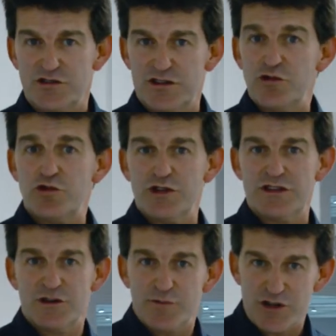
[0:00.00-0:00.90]
due to the
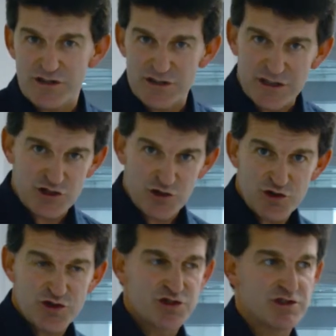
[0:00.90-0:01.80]
trip
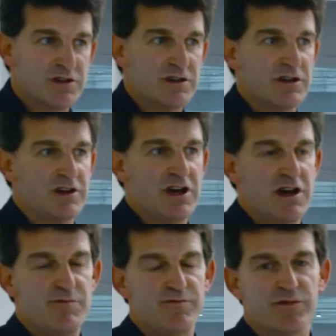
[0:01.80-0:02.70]
restrictions,
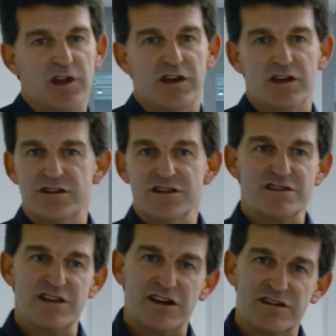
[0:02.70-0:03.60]

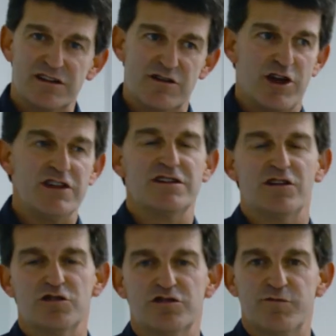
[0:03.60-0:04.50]
they are creating a
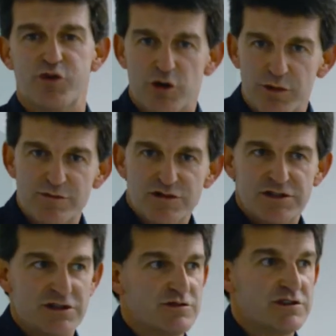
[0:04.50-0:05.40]
lot of problems
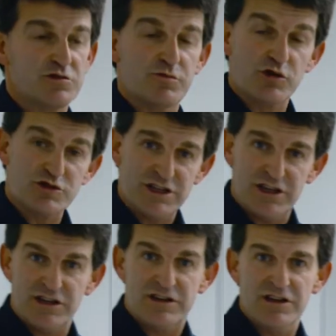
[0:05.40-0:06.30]
in order to
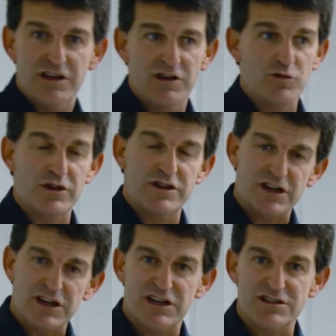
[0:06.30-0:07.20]
proceed with
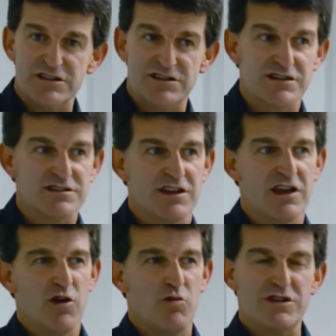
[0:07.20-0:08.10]
technical assistance
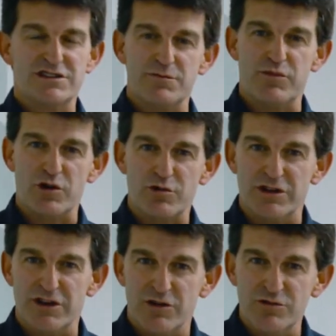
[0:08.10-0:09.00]
when some
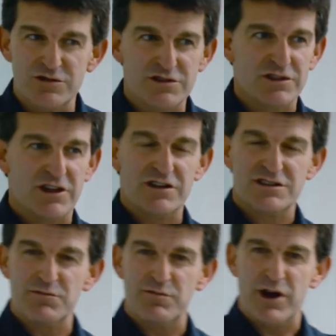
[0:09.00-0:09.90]

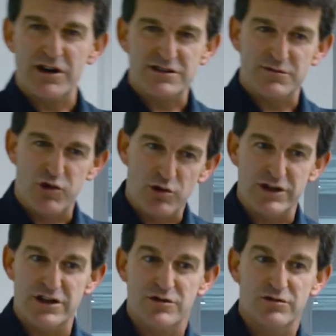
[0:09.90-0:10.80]
parts are
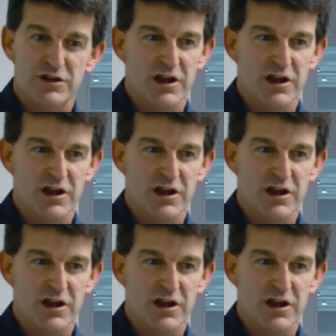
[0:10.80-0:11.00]
broken down,